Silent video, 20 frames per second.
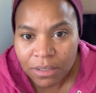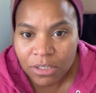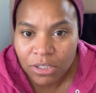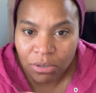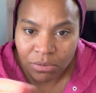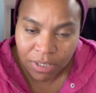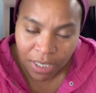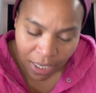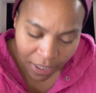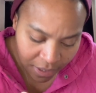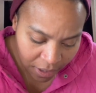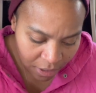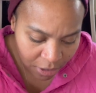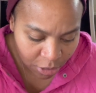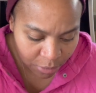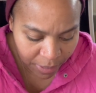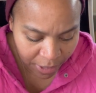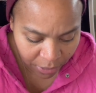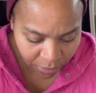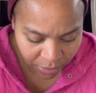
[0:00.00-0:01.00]
So take that
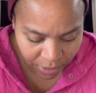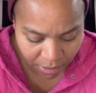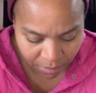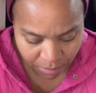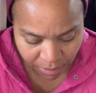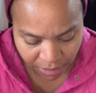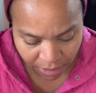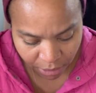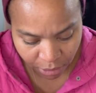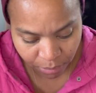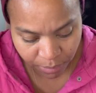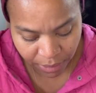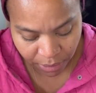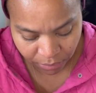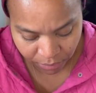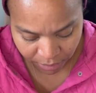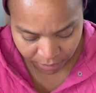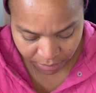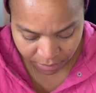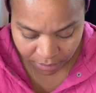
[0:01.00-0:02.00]
home equity and put that home
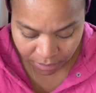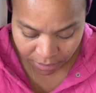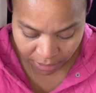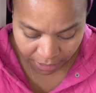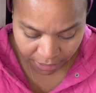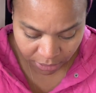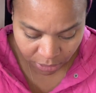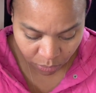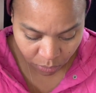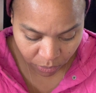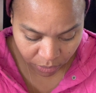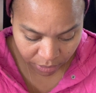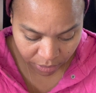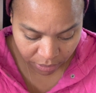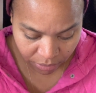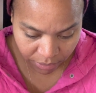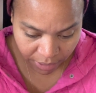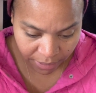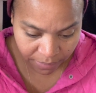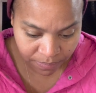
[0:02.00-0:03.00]
equity line to work,
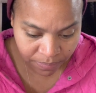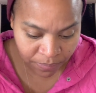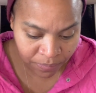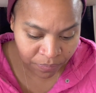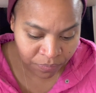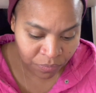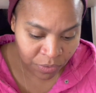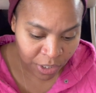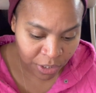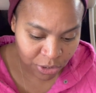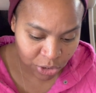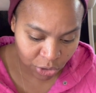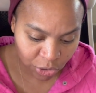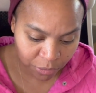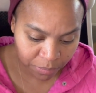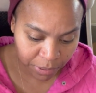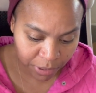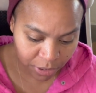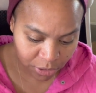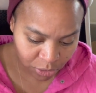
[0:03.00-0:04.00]
okay? So you
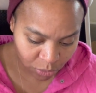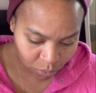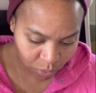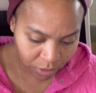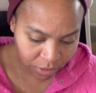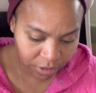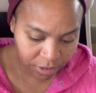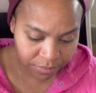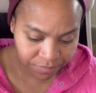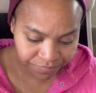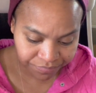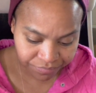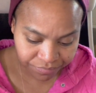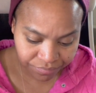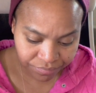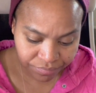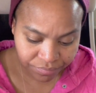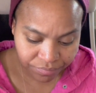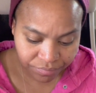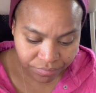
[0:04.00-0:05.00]
can put it to work.
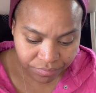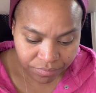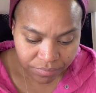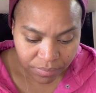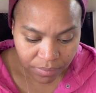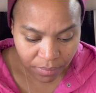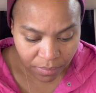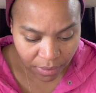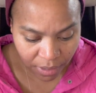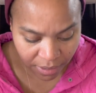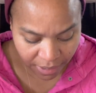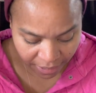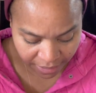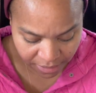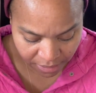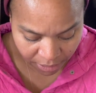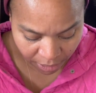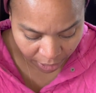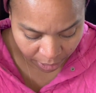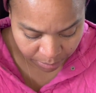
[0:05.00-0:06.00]

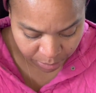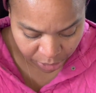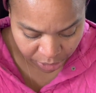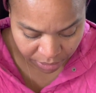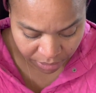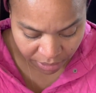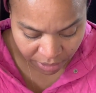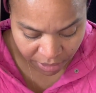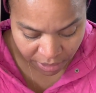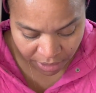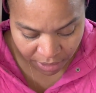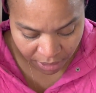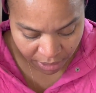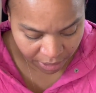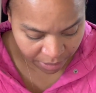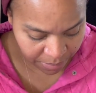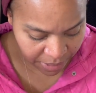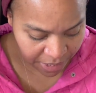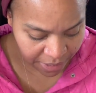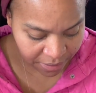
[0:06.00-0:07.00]
That's an option.
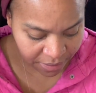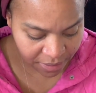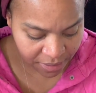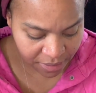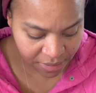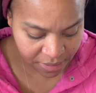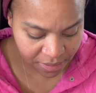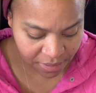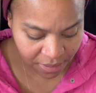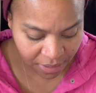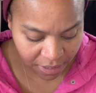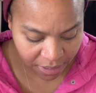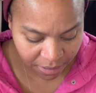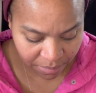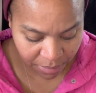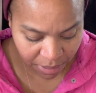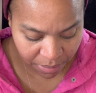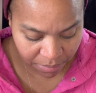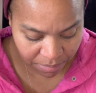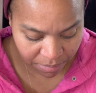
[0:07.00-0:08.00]
He lists
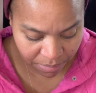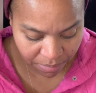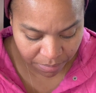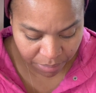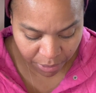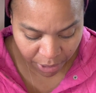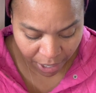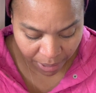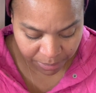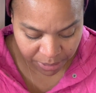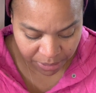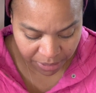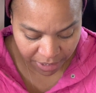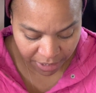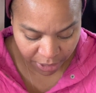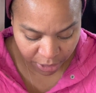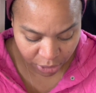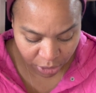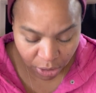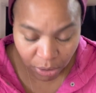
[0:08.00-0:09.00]
perhaps
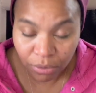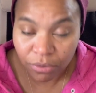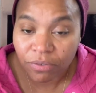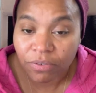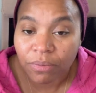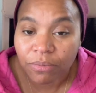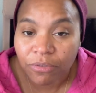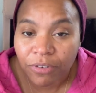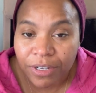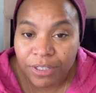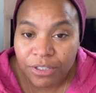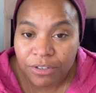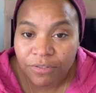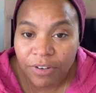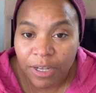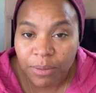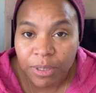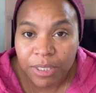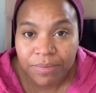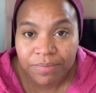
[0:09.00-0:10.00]
getting a loan from friends or
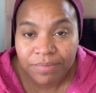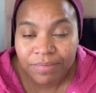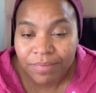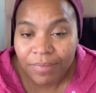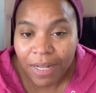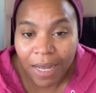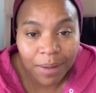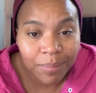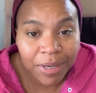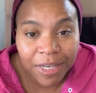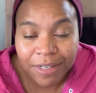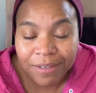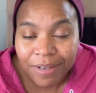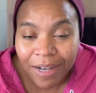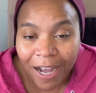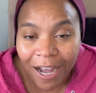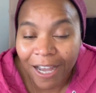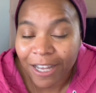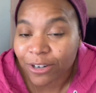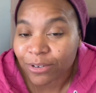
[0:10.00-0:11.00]
family. I mean,
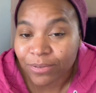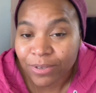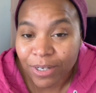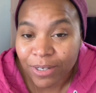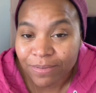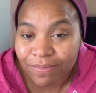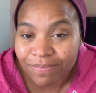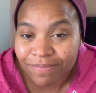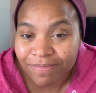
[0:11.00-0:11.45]
I don't know.